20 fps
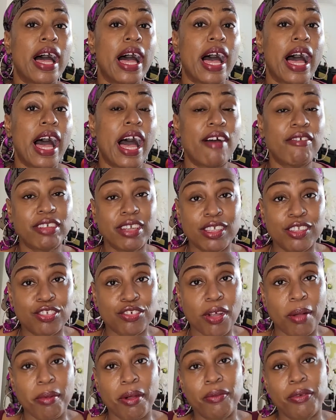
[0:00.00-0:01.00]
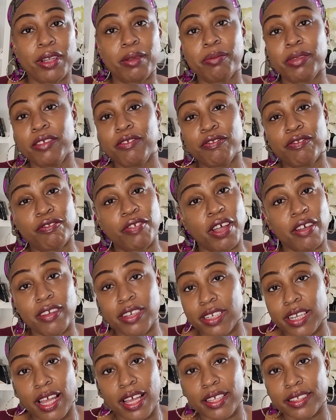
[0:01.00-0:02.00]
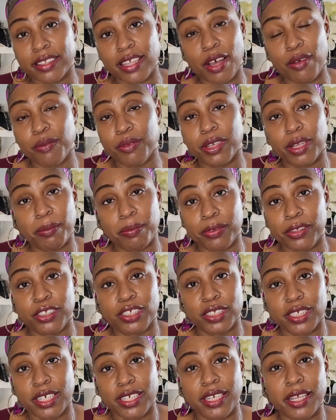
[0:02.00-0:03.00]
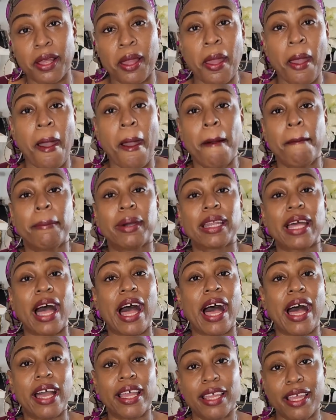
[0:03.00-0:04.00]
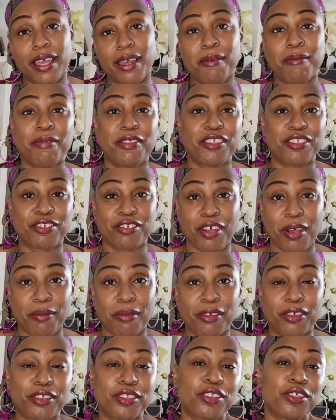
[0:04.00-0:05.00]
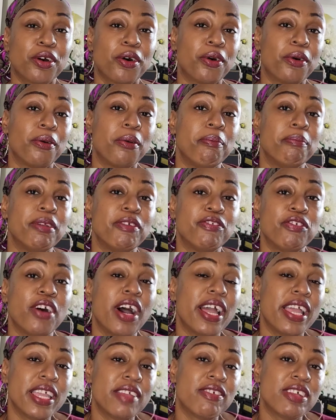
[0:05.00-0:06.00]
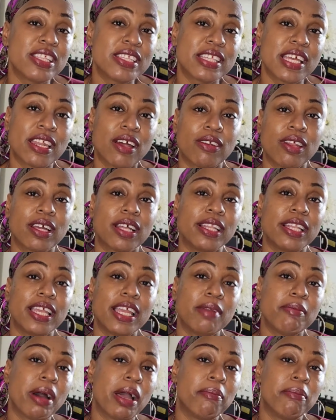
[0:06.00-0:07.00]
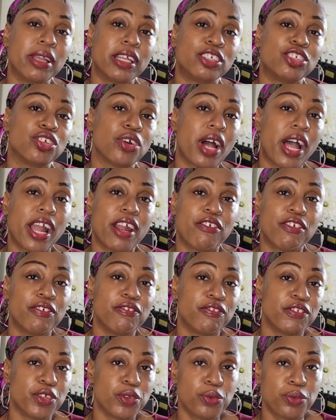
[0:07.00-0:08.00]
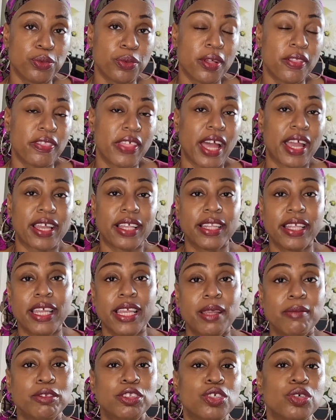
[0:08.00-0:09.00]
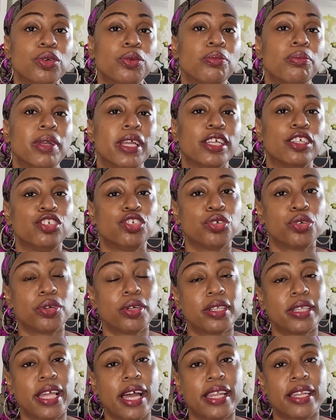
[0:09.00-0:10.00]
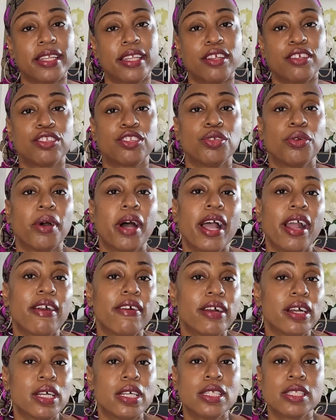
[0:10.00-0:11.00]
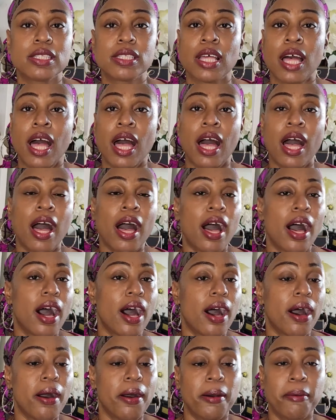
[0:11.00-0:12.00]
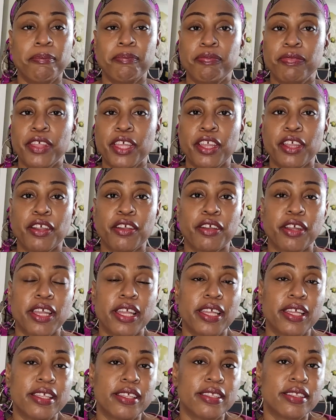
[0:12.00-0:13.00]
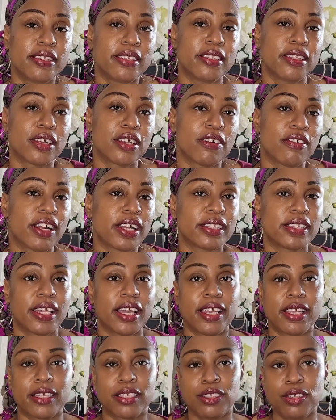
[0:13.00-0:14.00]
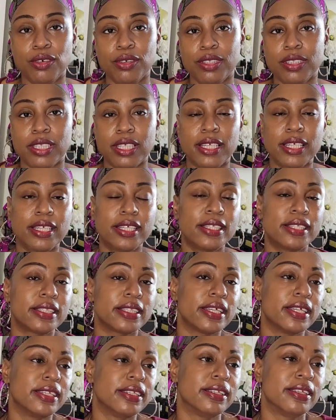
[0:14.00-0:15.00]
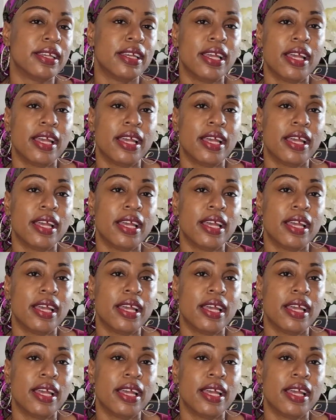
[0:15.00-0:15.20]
having a scrubber would be very nice. I would appreciate it. But I am the scrubber. So before I even send out a claim, I make sure I review that claim to make sure that there's no errors. There is the correct diagnosis and